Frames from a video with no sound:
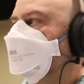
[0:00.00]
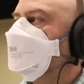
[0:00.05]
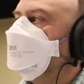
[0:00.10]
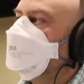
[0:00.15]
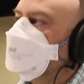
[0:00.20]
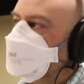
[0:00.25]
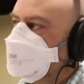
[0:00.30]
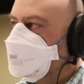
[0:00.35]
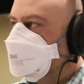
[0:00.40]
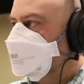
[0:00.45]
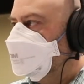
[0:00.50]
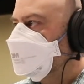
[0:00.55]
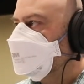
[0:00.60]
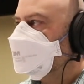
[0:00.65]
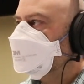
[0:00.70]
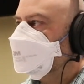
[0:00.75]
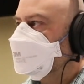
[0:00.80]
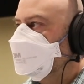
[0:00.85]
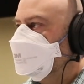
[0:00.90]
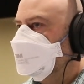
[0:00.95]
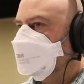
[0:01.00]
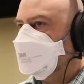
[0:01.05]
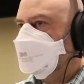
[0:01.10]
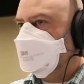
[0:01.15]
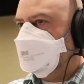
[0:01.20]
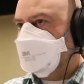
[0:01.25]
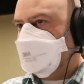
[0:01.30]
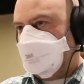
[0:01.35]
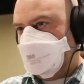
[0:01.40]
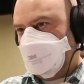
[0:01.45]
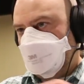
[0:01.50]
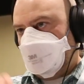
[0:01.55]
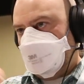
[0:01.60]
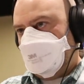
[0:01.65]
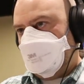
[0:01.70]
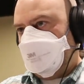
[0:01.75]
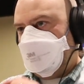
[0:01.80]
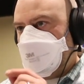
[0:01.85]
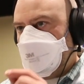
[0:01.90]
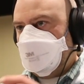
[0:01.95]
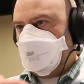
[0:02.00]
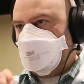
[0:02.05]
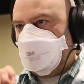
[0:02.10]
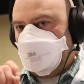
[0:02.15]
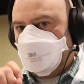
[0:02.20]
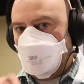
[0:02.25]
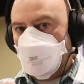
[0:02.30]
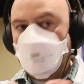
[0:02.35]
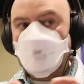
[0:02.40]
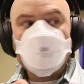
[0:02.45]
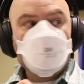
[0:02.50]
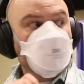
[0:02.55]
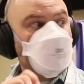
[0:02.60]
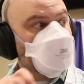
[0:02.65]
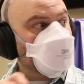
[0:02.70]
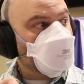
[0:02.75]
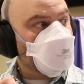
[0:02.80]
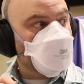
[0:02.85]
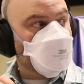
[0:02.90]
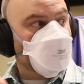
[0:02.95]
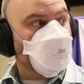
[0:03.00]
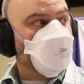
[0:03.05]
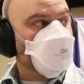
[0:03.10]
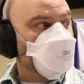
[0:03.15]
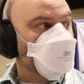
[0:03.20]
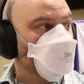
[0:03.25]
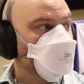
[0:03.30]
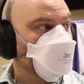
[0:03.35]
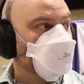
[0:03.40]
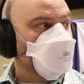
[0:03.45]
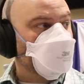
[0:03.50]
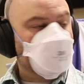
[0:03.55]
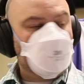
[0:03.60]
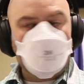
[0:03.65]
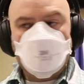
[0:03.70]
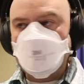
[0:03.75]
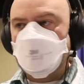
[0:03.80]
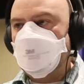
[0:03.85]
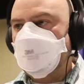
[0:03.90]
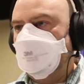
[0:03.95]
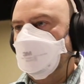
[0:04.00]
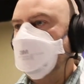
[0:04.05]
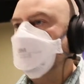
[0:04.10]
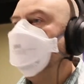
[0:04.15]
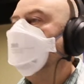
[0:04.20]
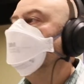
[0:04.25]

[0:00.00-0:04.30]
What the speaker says: really interested in the viruses that the insects move around.